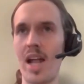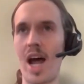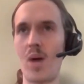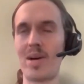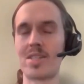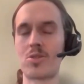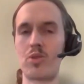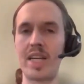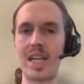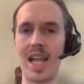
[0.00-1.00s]
will help us
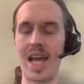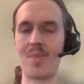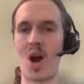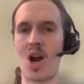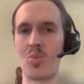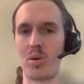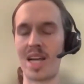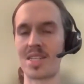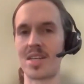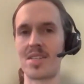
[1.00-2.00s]
reclaim our
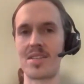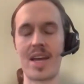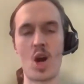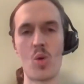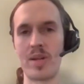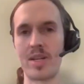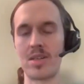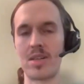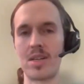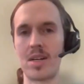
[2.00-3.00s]
presence and open
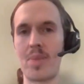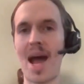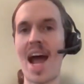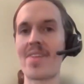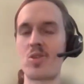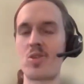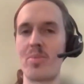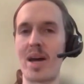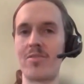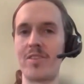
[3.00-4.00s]
a path
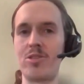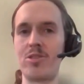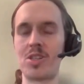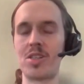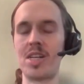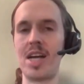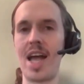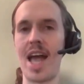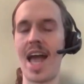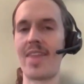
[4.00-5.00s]
to a better future.
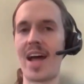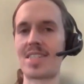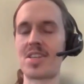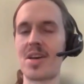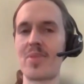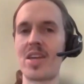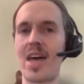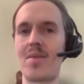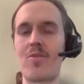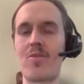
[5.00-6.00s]
And that's something
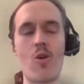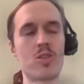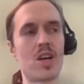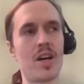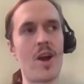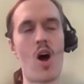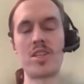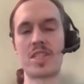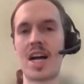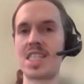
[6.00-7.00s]
that folks on
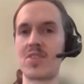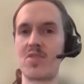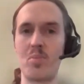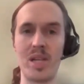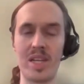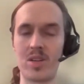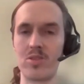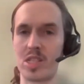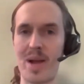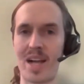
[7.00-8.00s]
all sides of the
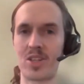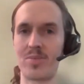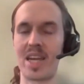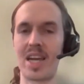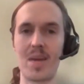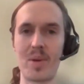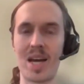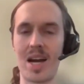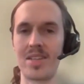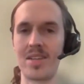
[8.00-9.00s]
political spectrum can get
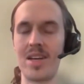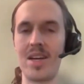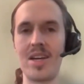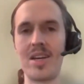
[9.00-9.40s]
behind.